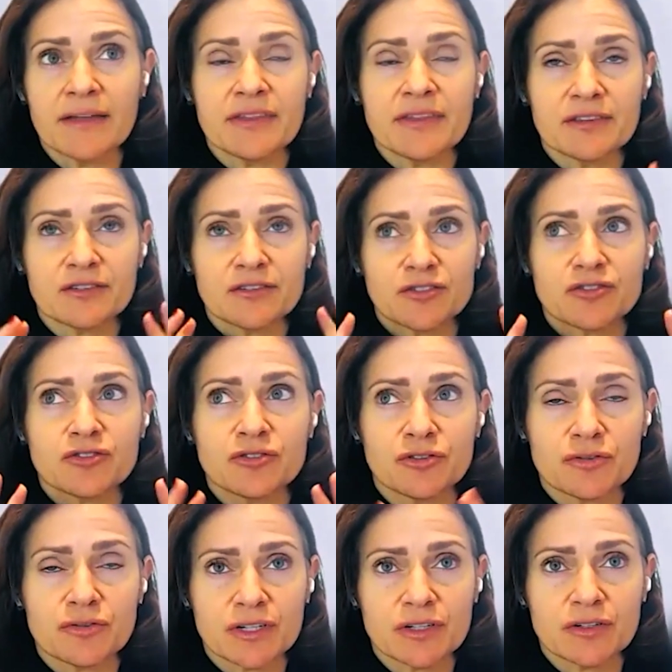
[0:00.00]
I think there's
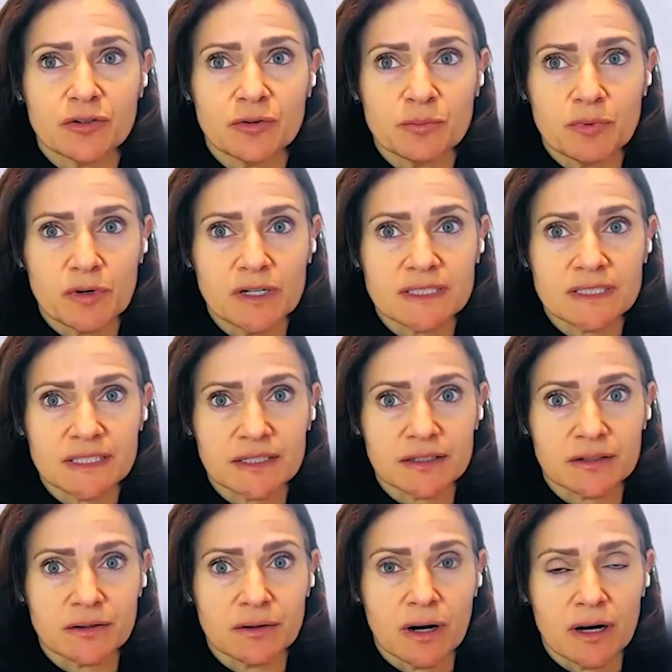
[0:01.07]
two critical points
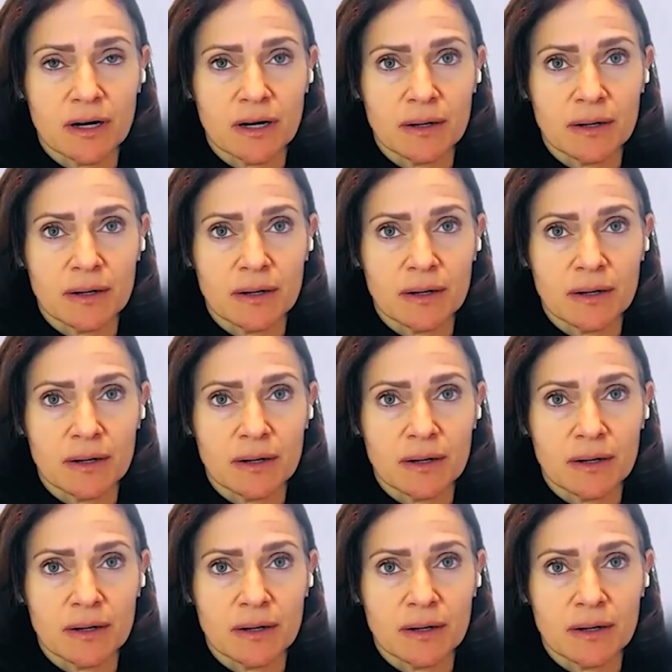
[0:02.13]
here.